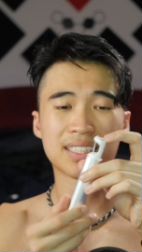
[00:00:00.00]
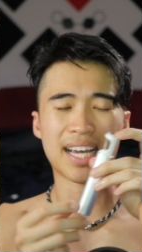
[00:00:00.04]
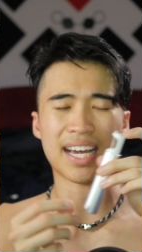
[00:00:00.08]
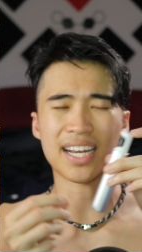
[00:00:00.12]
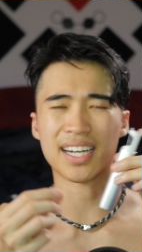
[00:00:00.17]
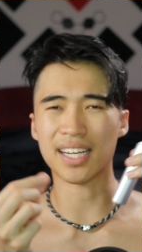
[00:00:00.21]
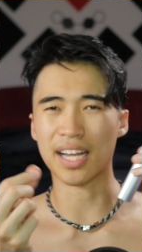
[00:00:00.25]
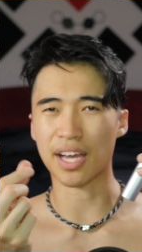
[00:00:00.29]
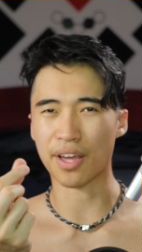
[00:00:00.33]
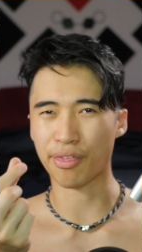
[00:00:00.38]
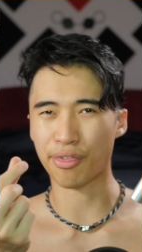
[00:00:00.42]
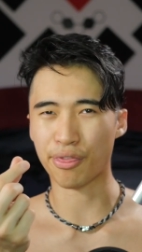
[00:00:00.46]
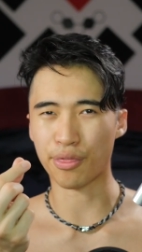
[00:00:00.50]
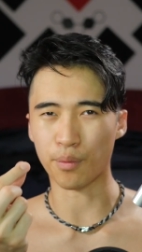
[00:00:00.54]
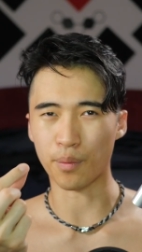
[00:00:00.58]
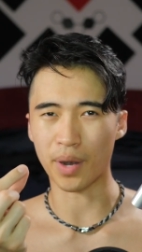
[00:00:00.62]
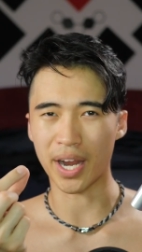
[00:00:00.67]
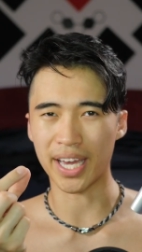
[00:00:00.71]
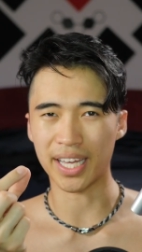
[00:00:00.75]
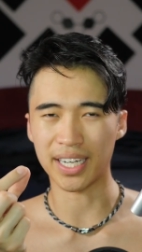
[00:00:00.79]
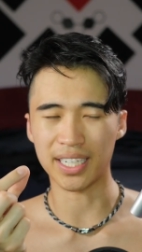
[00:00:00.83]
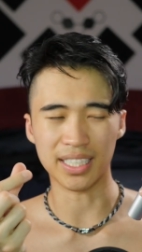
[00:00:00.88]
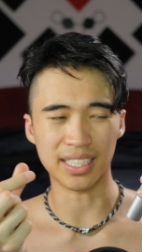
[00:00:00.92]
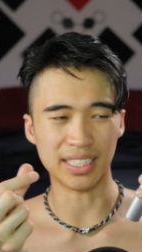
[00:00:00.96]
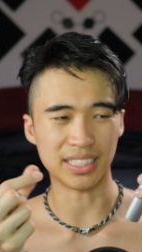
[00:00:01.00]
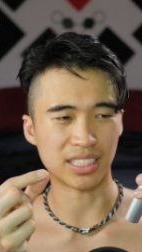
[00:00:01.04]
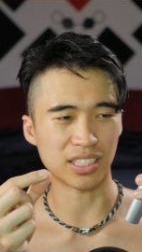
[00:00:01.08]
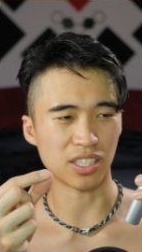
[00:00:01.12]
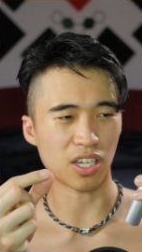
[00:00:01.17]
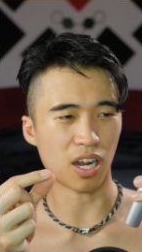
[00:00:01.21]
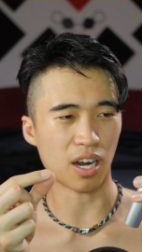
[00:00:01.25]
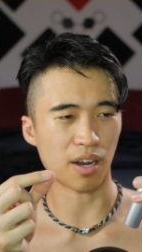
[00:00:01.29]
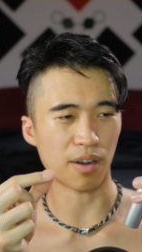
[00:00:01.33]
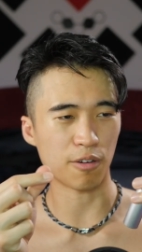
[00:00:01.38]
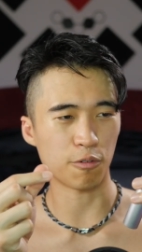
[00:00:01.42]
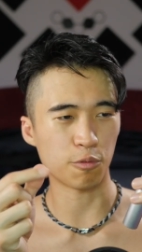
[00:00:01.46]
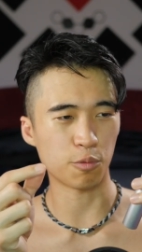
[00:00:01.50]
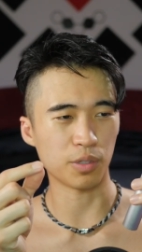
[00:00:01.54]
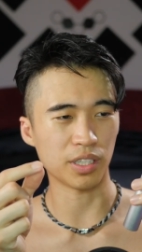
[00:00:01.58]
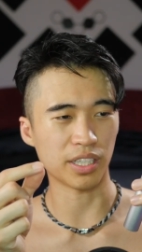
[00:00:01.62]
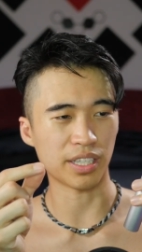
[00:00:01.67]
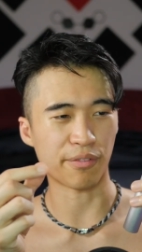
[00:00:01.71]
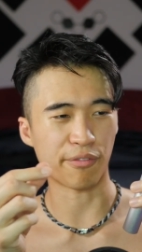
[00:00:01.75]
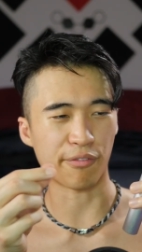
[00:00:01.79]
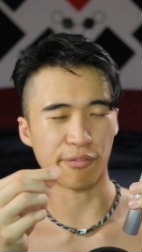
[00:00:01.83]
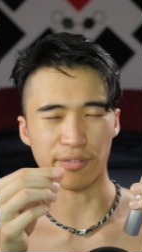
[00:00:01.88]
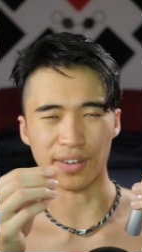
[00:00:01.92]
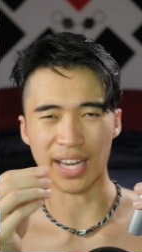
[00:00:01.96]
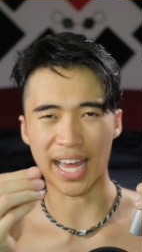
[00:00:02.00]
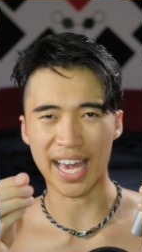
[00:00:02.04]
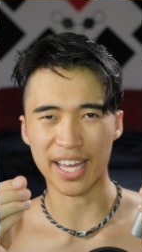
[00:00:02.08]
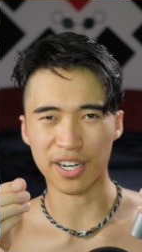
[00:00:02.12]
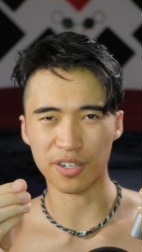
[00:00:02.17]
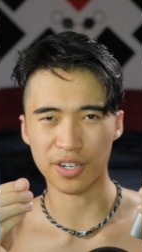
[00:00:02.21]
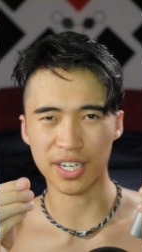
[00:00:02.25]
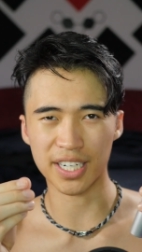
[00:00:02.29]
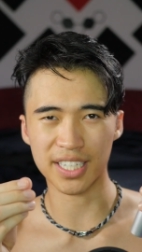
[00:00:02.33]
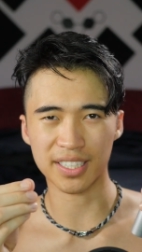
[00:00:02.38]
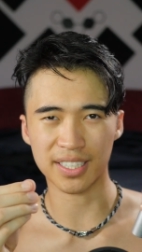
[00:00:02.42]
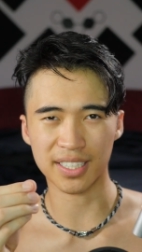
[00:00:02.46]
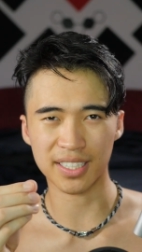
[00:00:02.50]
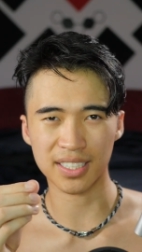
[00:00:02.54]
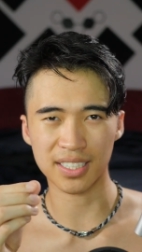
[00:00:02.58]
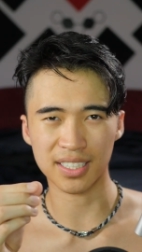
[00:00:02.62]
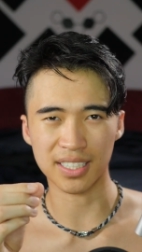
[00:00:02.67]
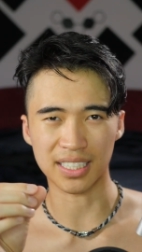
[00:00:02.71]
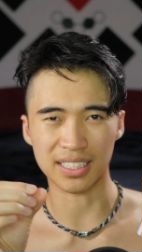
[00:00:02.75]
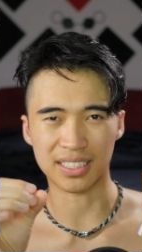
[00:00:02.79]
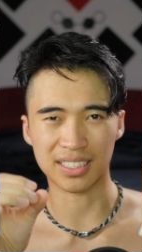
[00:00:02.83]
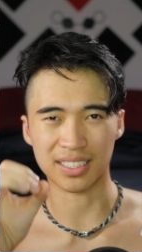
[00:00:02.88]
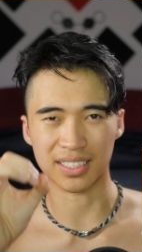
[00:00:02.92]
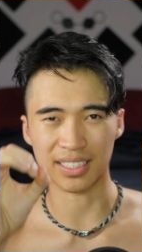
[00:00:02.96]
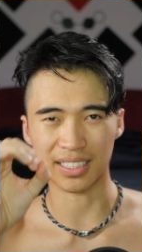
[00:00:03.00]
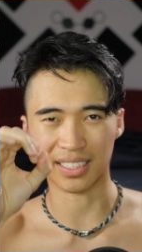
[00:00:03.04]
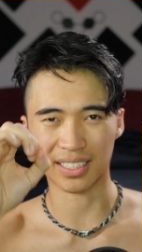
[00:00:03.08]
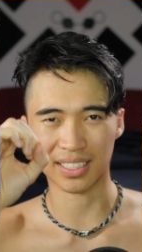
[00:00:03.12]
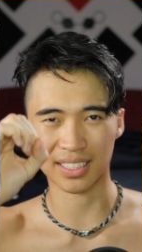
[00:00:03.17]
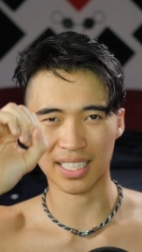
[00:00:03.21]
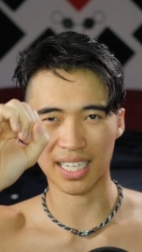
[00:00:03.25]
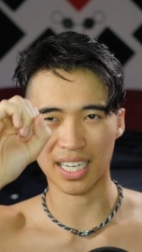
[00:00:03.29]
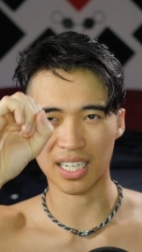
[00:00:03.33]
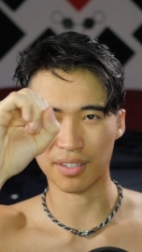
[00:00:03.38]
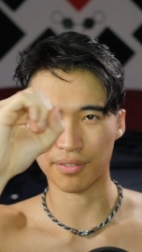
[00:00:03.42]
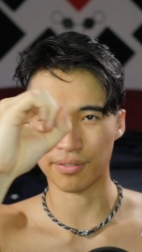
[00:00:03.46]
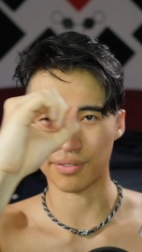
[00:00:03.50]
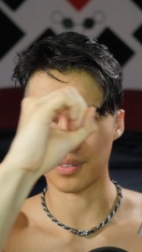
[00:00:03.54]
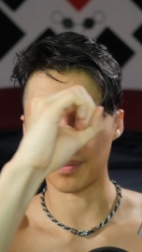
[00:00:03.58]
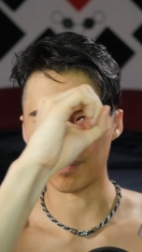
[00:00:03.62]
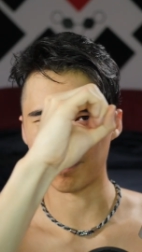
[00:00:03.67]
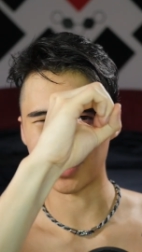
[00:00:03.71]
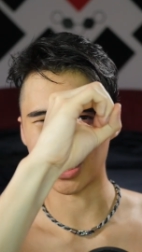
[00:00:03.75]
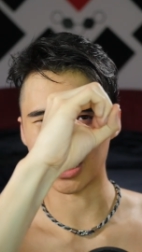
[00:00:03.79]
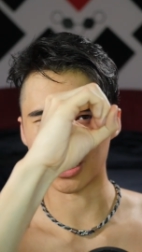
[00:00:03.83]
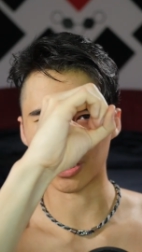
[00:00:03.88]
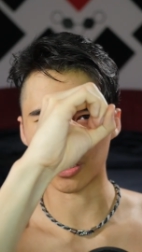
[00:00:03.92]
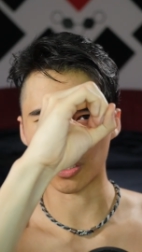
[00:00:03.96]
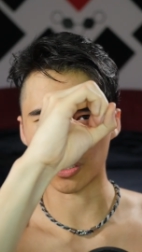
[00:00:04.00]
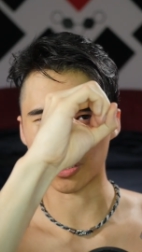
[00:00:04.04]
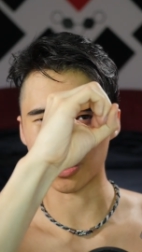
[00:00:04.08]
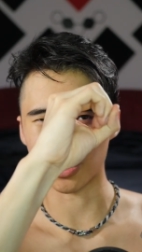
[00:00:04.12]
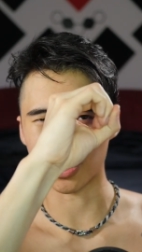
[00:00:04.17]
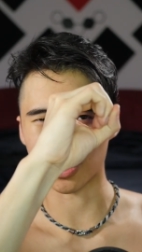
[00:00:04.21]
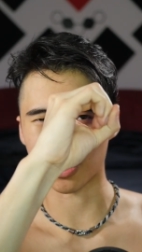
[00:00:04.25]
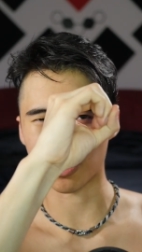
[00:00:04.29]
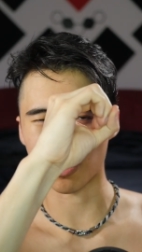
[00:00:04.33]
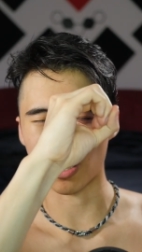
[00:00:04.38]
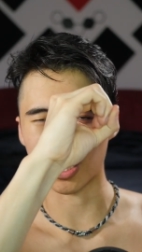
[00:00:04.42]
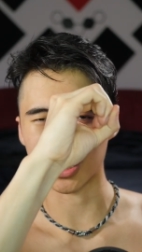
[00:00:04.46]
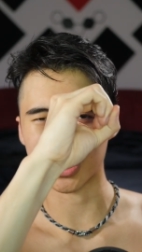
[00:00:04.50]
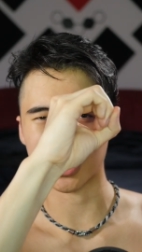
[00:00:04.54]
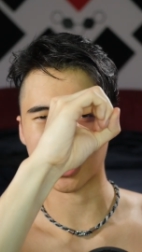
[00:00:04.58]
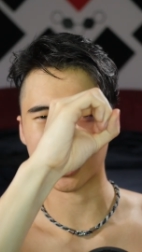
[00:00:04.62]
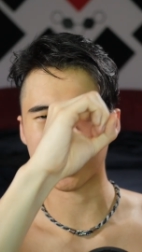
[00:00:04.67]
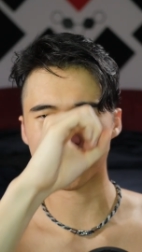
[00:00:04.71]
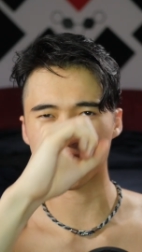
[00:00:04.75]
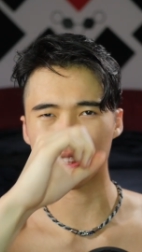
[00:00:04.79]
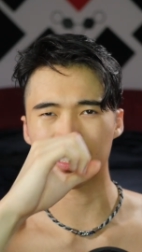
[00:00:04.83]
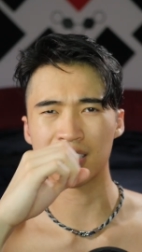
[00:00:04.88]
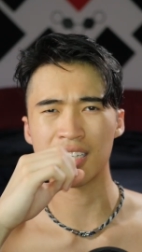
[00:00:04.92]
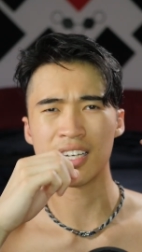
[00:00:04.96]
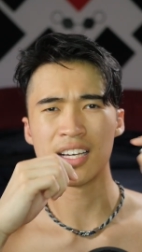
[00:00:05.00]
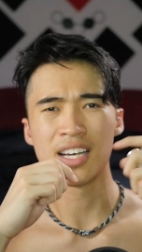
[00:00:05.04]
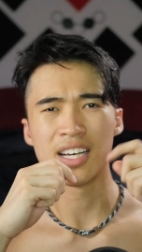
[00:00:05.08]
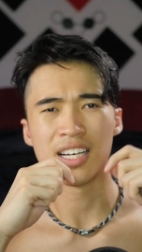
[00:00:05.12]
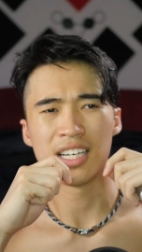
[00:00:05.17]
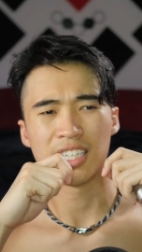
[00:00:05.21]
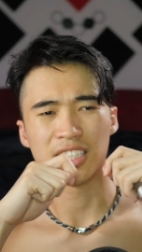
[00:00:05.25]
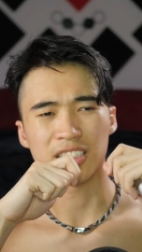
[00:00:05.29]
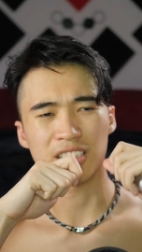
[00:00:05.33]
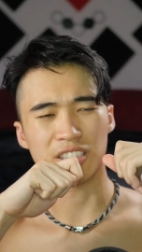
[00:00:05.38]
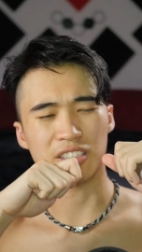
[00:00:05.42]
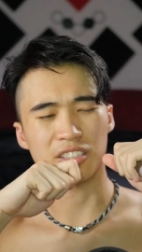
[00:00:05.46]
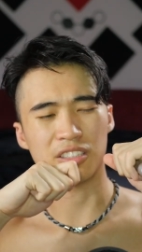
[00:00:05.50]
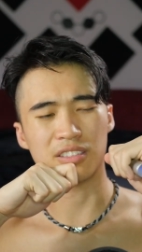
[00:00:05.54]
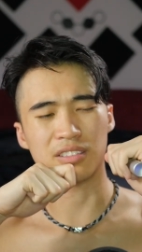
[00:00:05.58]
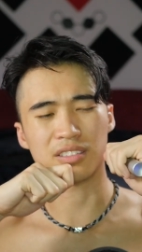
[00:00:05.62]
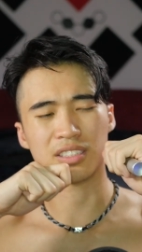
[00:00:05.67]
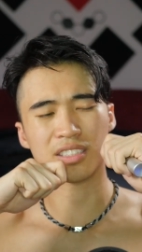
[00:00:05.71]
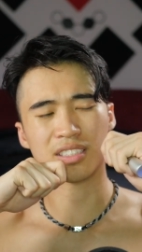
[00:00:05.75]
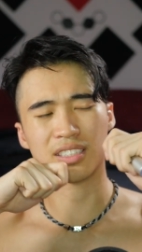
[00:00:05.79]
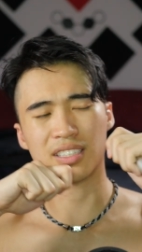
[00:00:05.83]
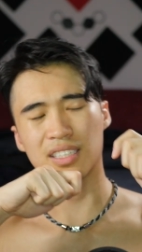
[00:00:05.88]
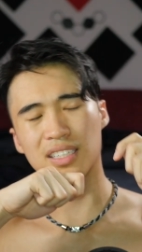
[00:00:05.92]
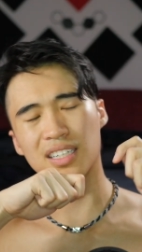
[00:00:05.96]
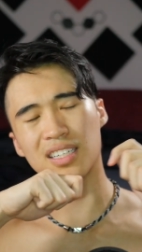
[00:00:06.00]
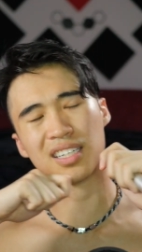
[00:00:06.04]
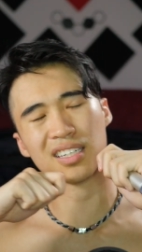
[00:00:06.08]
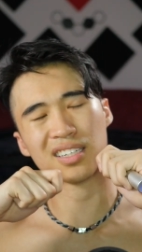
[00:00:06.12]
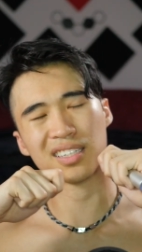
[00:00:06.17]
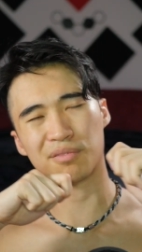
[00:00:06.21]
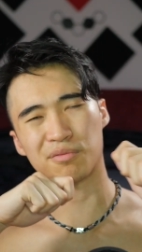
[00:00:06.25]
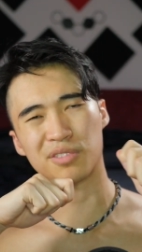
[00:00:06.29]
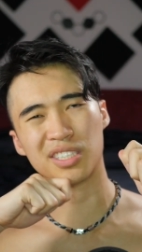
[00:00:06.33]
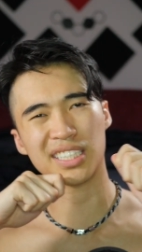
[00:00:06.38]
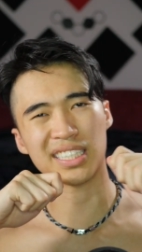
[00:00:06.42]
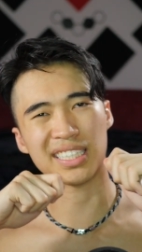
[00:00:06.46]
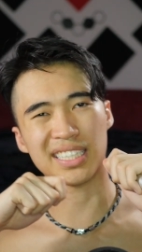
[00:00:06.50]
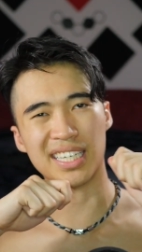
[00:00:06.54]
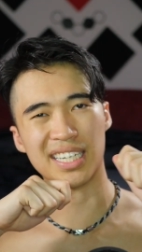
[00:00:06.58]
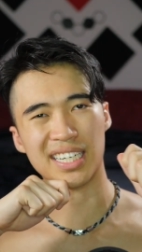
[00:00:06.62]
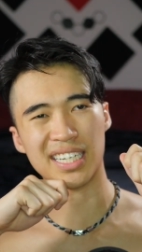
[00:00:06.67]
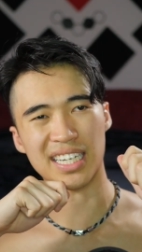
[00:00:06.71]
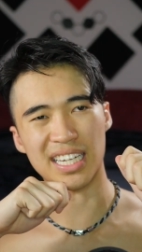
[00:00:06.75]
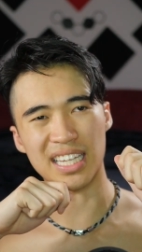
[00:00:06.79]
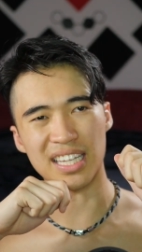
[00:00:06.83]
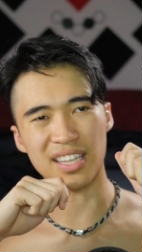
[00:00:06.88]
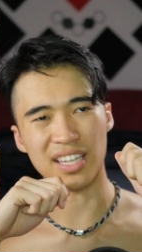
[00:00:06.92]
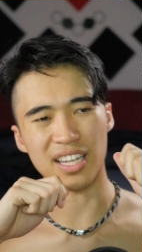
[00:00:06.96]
of like thread. It's not really flat or anything. It's kind of a circular cross section. So you gotta really get it in